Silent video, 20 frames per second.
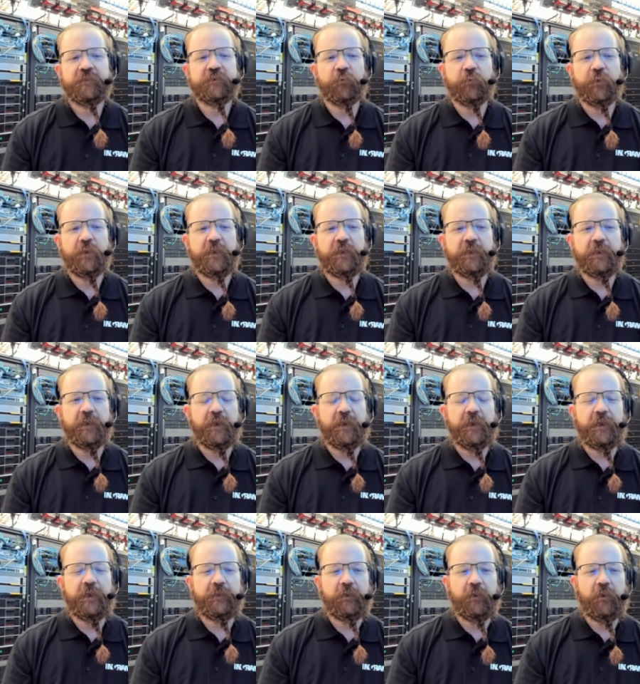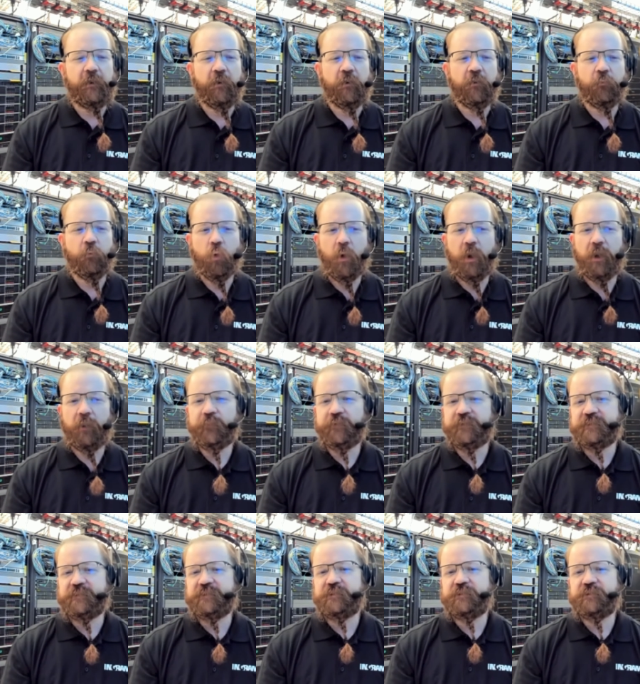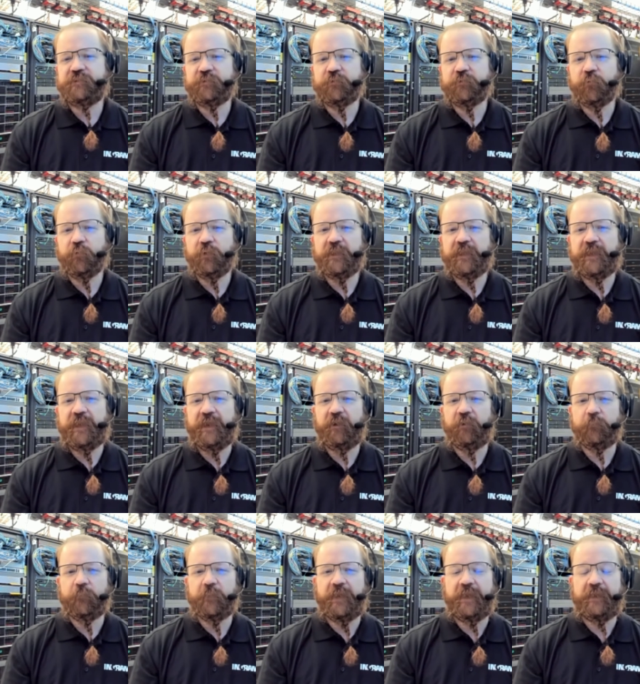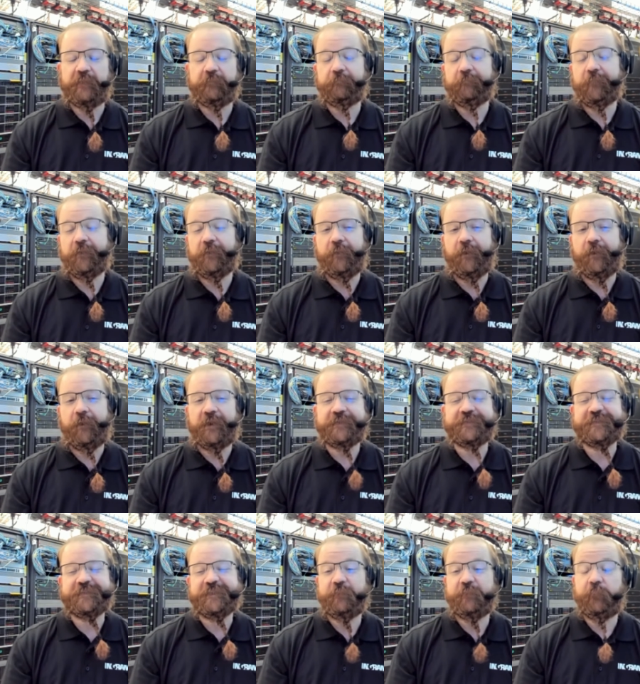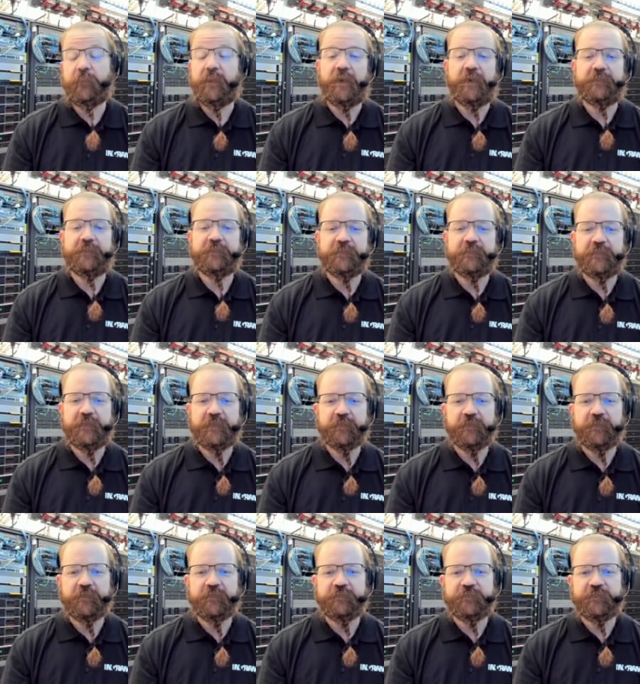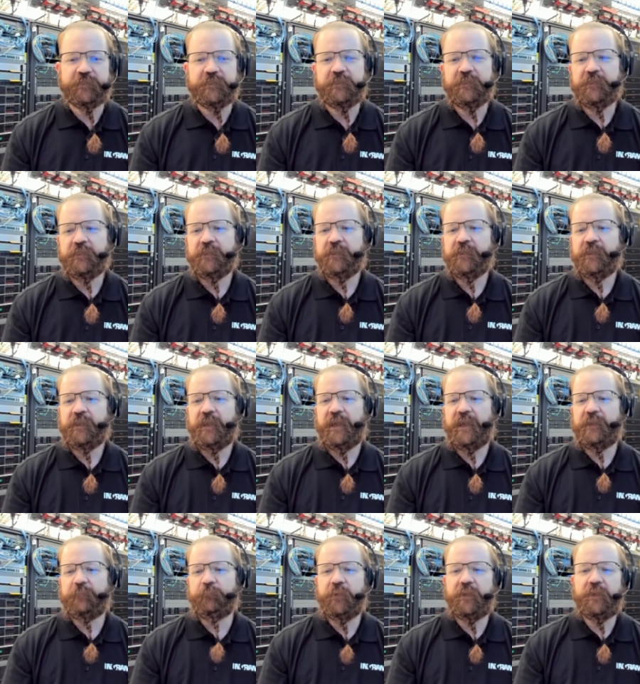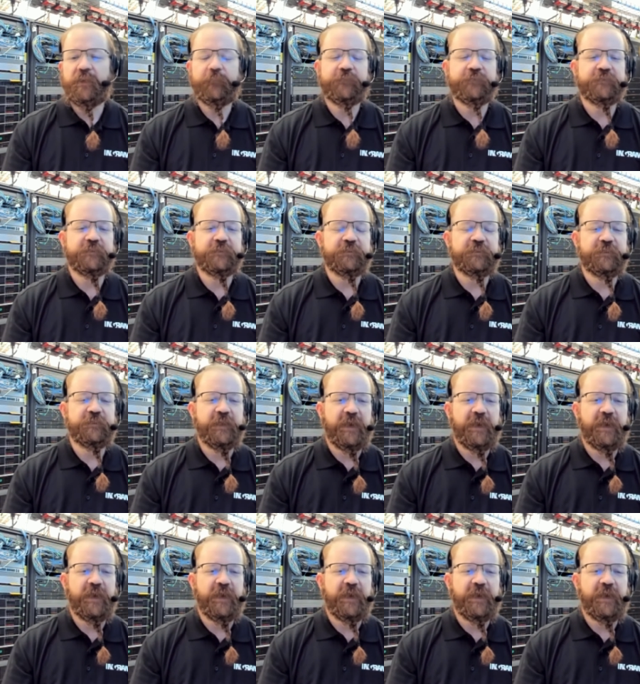So we are well positioned to really help get honestly beyond the technology and be in a position